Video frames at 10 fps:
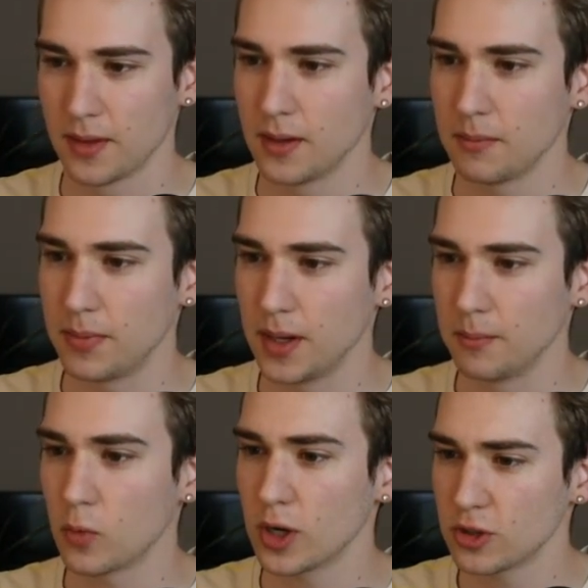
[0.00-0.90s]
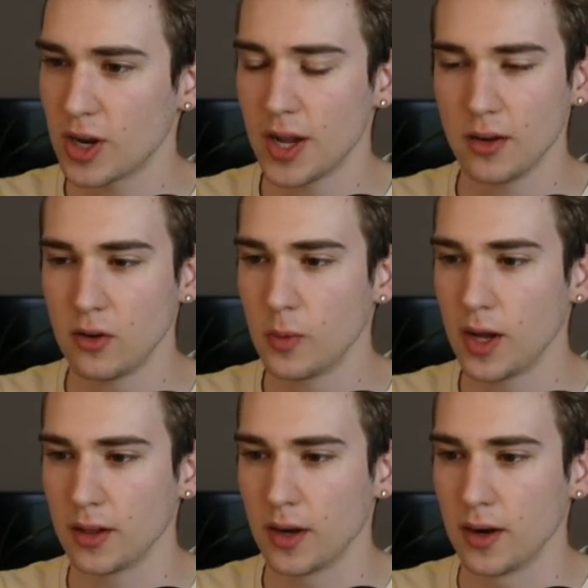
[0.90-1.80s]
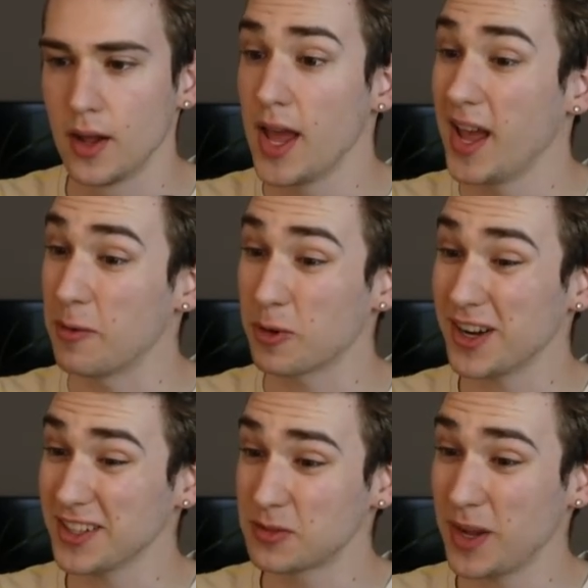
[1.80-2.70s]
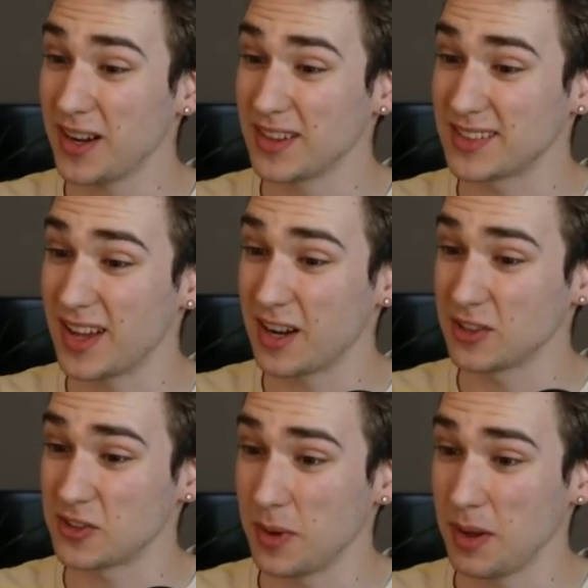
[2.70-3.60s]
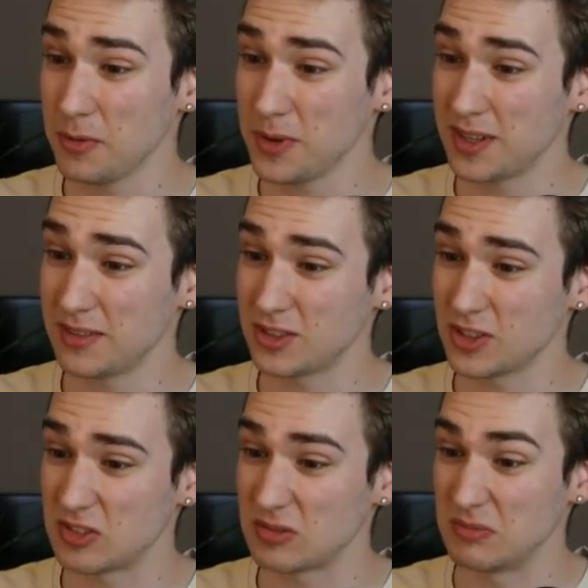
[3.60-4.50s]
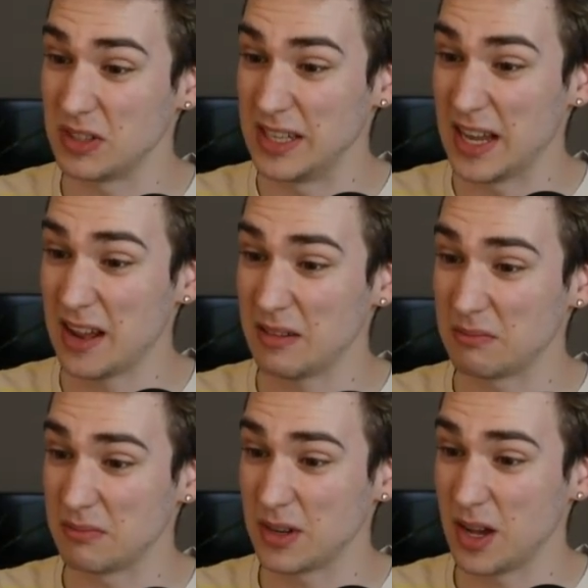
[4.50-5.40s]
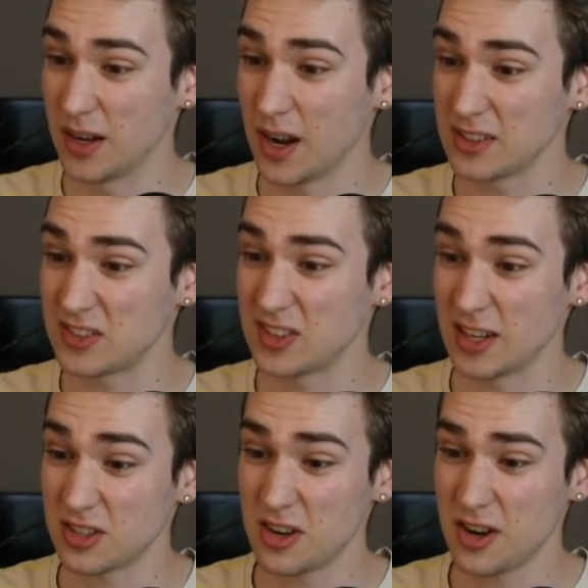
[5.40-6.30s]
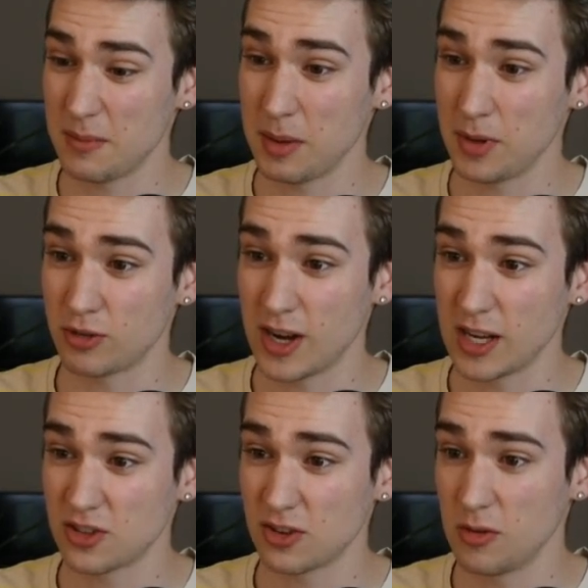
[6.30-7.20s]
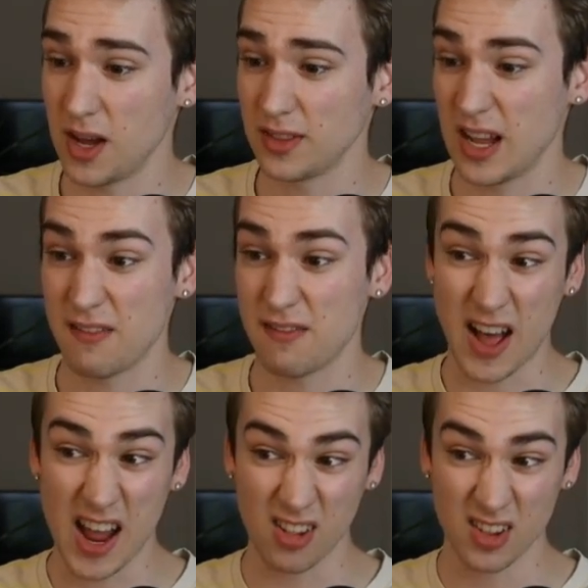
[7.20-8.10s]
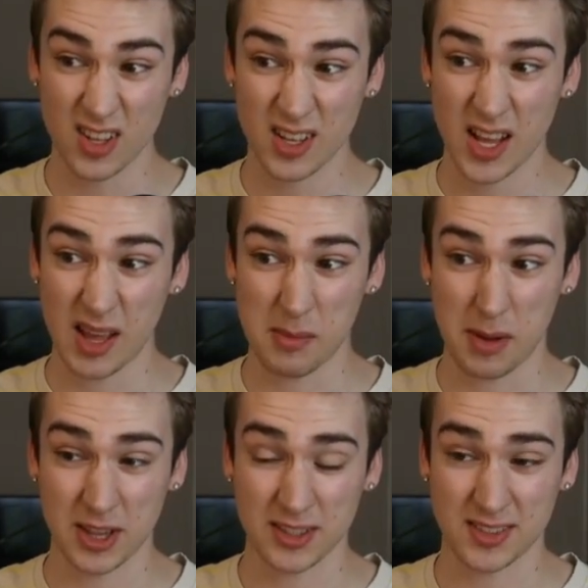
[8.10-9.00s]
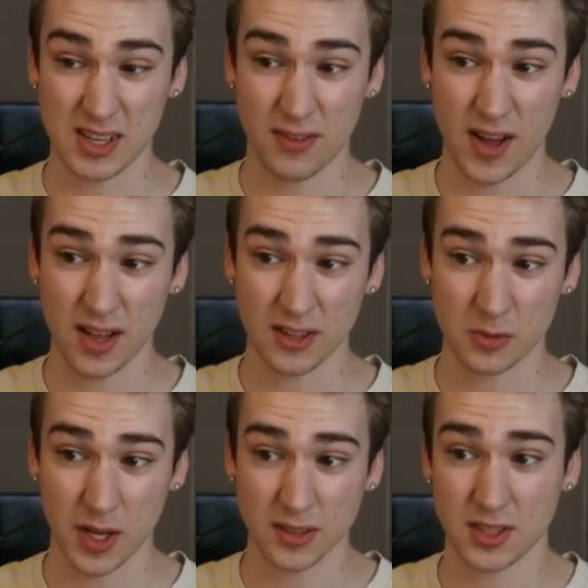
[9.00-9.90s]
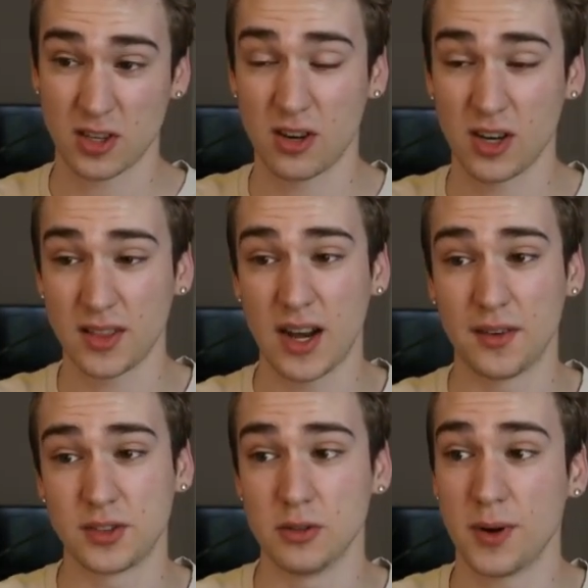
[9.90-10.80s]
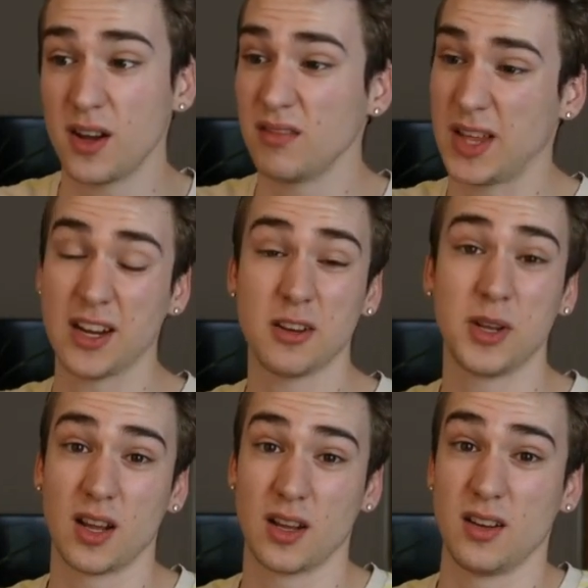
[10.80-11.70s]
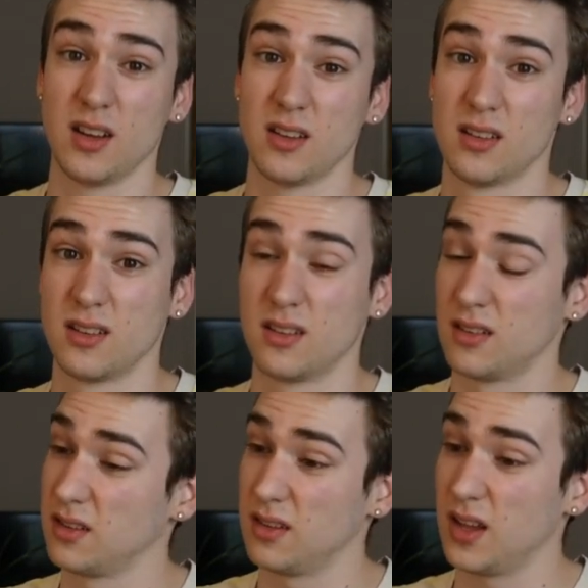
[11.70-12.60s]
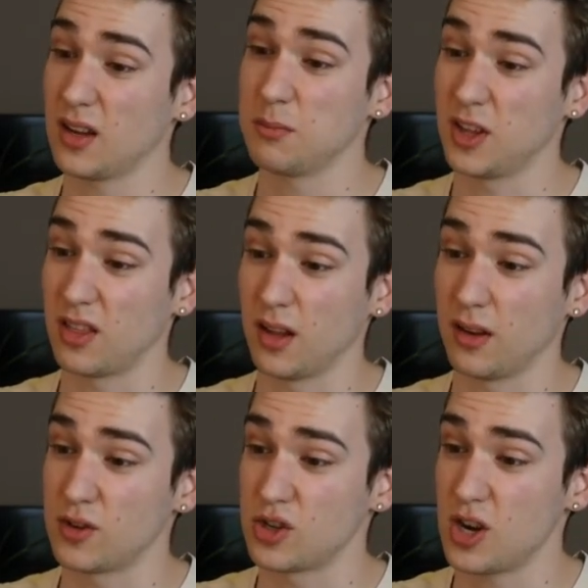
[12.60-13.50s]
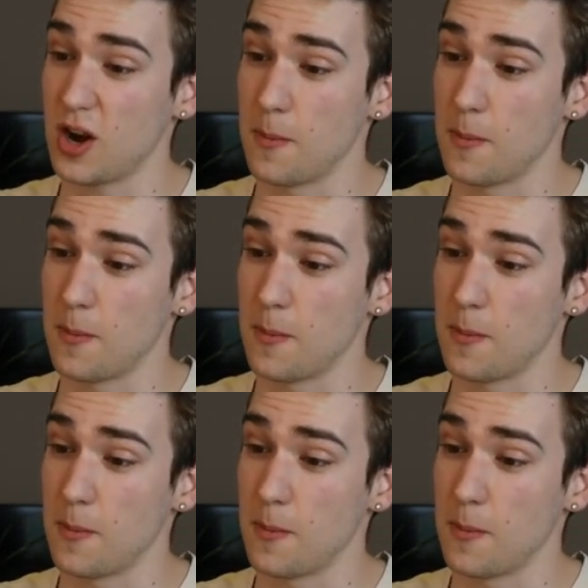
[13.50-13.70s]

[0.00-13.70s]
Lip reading: But we're going to try and do well here. And we're going to expand in the center, so maybe we can just get a nice center and maybe crash through on the f file? And maybe the c file as well to target that f2 pawn? That could be an idea. That could be a thing for sure.